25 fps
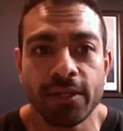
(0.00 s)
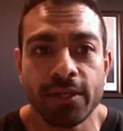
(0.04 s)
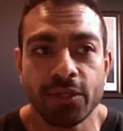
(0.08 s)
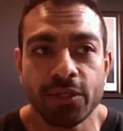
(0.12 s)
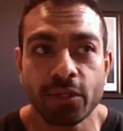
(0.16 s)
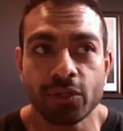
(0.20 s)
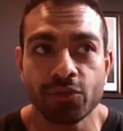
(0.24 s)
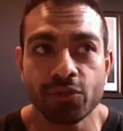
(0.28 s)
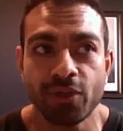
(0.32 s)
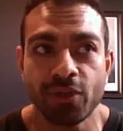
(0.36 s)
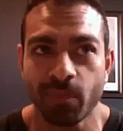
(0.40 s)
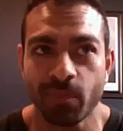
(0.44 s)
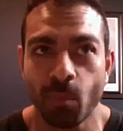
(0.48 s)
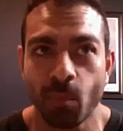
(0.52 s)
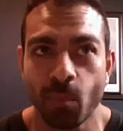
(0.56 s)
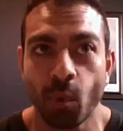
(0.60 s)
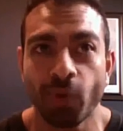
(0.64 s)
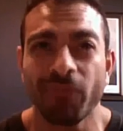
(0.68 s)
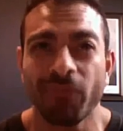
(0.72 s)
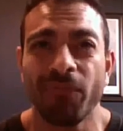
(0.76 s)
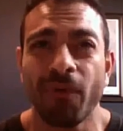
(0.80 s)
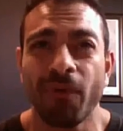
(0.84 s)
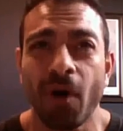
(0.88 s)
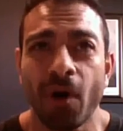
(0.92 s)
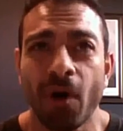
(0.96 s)
You can train with
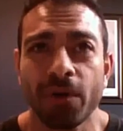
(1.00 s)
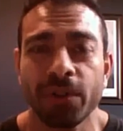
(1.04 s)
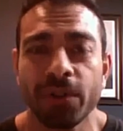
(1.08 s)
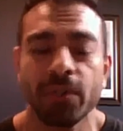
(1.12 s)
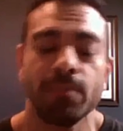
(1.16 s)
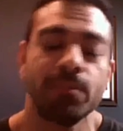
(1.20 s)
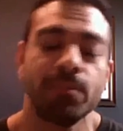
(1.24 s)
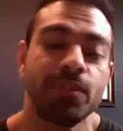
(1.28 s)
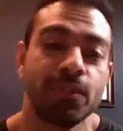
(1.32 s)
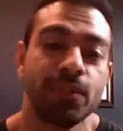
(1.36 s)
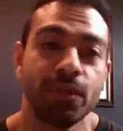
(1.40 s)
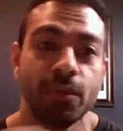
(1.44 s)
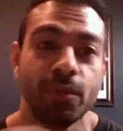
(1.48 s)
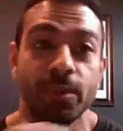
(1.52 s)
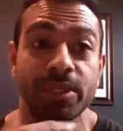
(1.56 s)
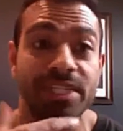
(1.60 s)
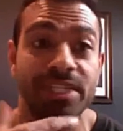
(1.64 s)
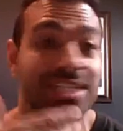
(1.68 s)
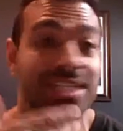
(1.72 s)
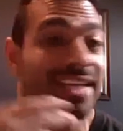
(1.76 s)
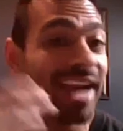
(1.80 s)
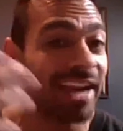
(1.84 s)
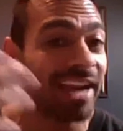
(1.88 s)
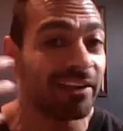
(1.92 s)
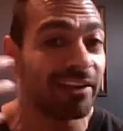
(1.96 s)
more volume, too,
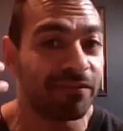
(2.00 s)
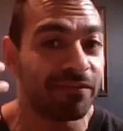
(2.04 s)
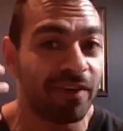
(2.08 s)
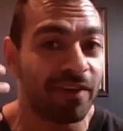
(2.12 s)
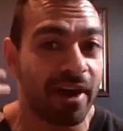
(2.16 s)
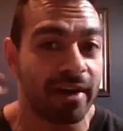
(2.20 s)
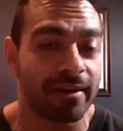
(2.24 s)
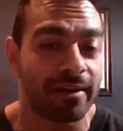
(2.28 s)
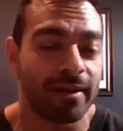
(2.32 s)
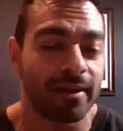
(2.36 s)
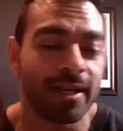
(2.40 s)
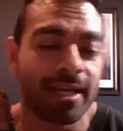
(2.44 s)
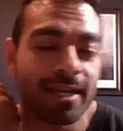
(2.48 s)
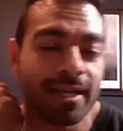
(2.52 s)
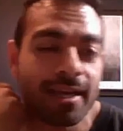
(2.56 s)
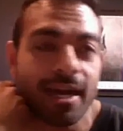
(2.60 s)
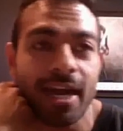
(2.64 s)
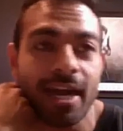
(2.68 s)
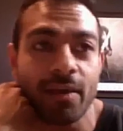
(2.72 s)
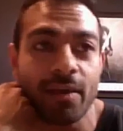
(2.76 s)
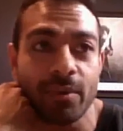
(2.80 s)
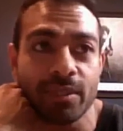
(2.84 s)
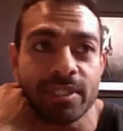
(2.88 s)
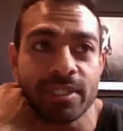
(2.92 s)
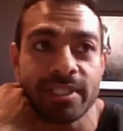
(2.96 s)
which is kind of fun,
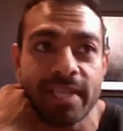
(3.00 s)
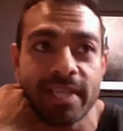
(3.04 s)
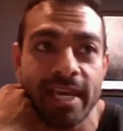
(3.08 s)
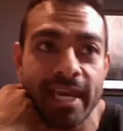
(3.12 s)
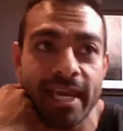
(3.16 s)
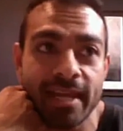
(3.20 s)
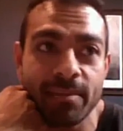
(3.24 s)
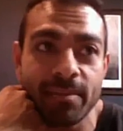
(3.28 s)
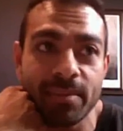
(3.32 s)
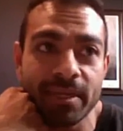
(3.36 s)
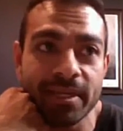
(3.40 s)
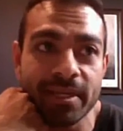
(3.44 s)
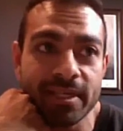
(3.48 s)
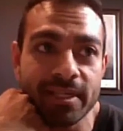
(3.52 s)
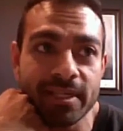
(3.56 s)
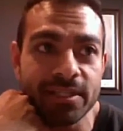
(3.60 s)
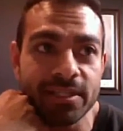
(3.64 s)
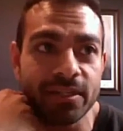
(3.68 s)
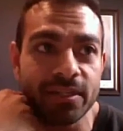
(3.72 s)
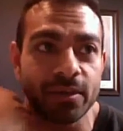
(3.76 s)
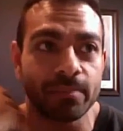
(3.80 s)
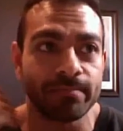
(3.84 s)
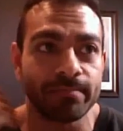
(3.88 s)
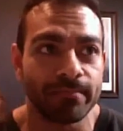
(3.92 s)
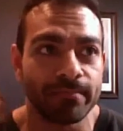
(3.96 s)
I will say,
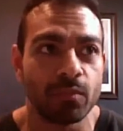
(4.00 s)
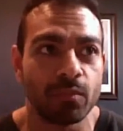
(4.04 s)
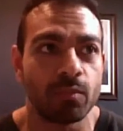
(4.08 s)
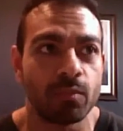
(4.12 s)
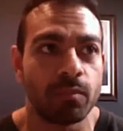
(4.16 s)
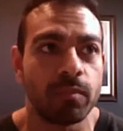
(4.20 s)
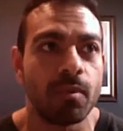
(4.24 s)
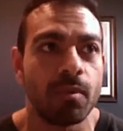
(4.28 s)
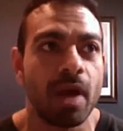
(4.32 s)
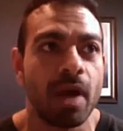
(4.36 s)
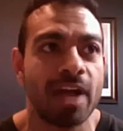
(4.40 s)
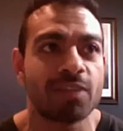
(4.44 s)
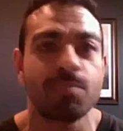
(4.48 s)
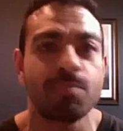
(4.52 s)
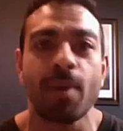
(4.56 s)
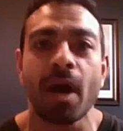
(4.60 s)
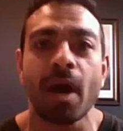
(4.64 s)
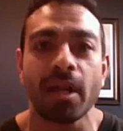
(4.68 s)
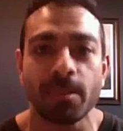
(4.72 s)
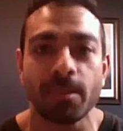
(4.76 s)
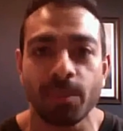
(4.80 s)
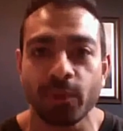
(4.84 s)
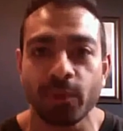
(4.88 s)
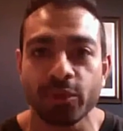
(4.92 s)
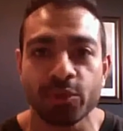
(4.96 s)
because, you know, as
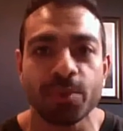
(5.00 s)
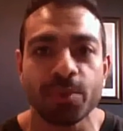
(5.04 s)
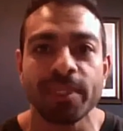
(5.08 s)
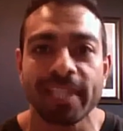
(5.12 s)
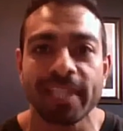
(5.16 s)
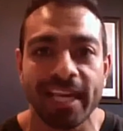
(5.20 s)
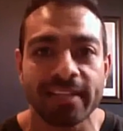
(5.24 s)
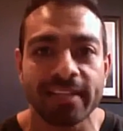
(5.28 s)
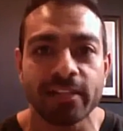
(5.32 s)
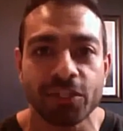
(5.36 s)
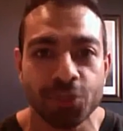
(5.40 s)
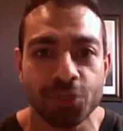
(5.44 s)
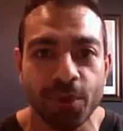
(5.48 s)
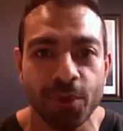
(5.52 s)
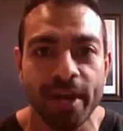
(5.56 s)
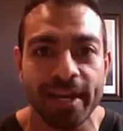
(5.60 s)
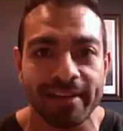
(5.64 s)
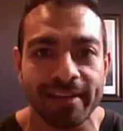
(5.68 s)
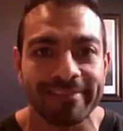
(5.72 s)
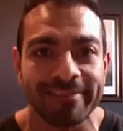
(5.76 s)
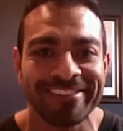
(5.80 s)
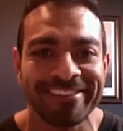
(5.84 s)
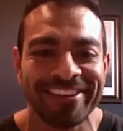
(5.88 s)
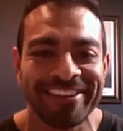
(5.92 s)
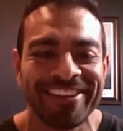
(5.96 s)
bodybuilders, we like to
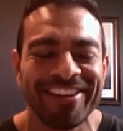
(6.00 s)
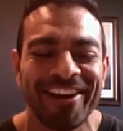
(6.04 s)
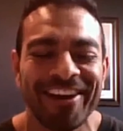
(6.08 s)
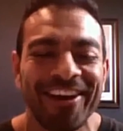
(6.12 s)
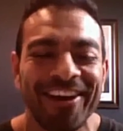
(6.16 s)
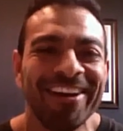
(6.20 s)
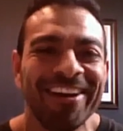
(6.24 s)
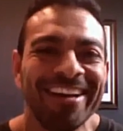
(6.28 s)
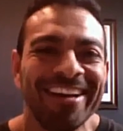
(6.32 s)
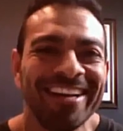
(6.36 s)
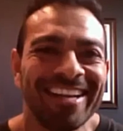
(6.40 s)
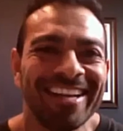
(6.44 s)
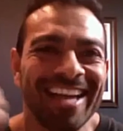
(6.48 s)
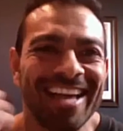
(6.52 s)
train, you know.